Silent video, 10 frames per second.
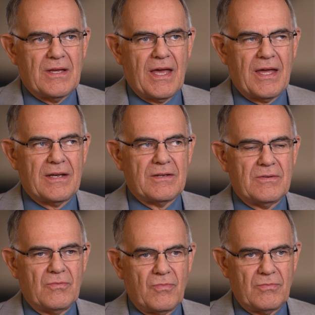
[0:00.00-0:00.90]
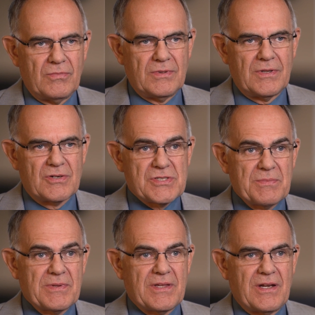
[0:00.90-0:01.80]
And our
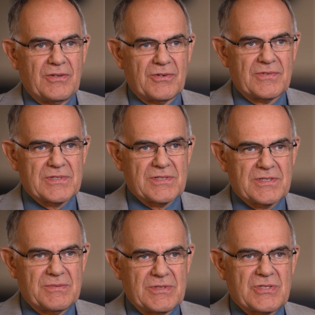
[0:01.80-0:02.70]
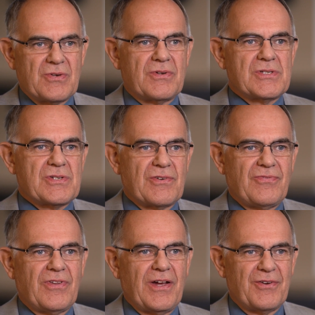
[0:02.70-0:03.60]
sympathetic nervous system is known as our
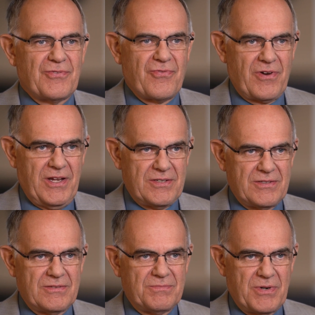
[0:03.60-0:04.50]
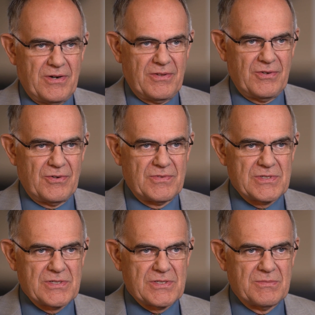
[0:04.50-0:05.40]
flight or fright part of the nervous
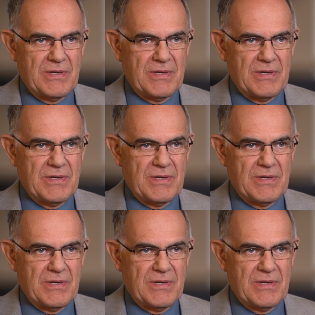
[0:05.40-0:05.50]
system.